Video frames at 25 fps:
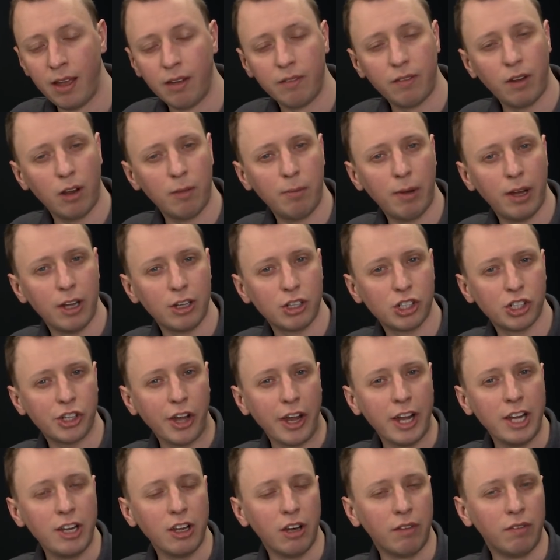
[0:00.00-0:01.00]
followed by a
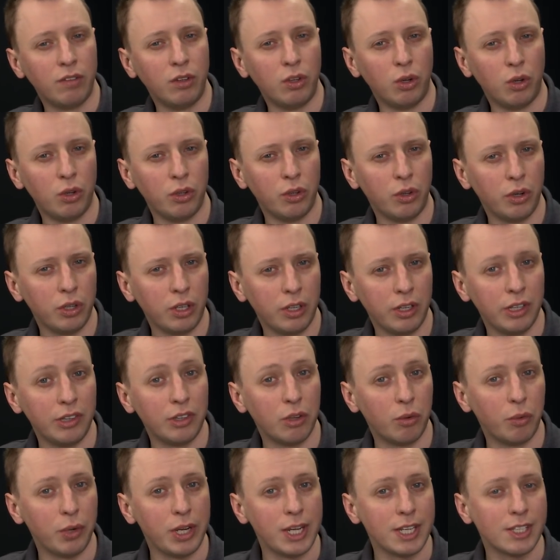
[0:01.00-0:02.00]
shade of Nuln Oil in
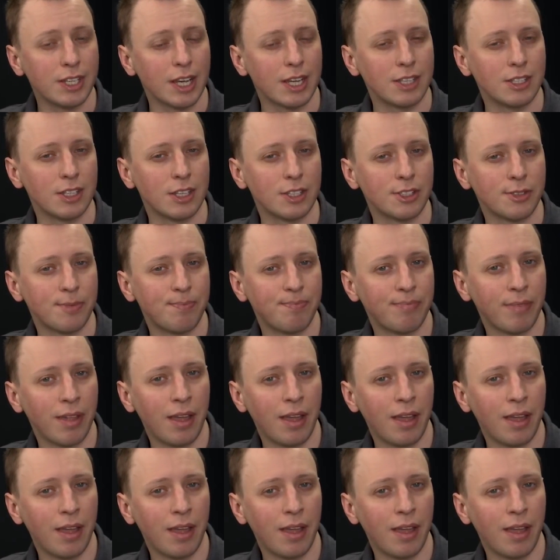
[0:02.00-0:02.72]
the recesses.